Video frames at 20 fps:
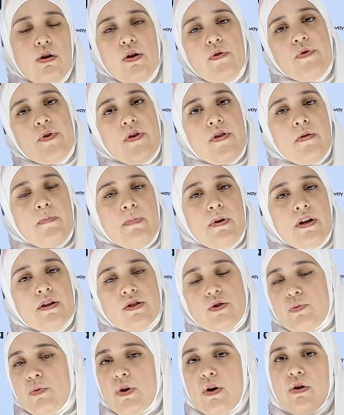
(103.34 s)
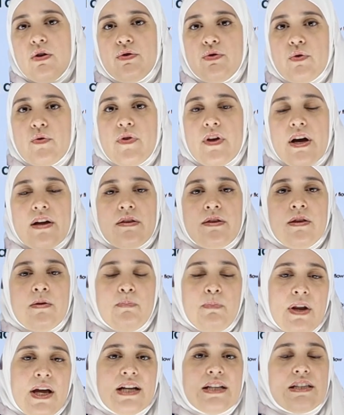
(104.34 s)
over the plants. We all know that the
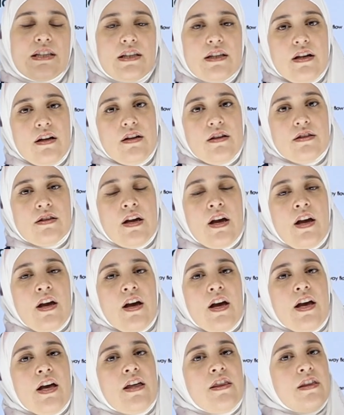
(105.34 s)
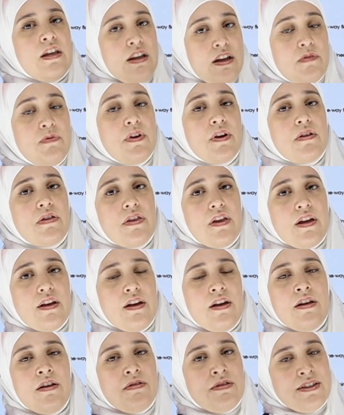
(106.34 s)
plant cells, the living
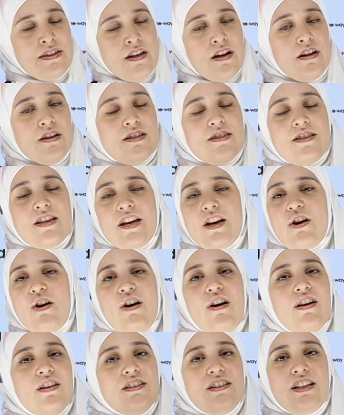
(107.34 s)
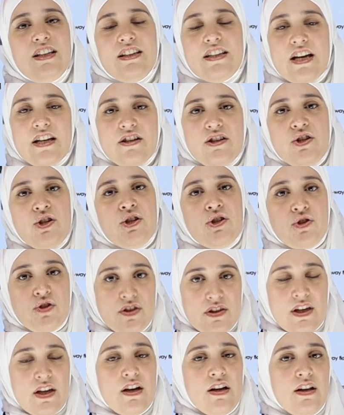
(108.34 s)
cells, they all need energy to
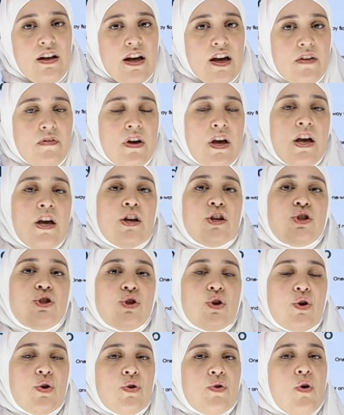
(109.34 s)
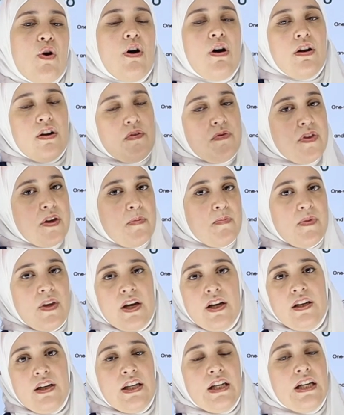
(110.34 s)
stay alive. So all of them,
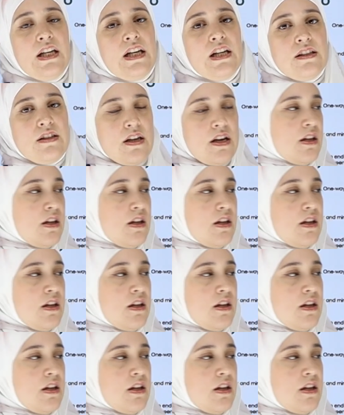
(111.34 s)
they need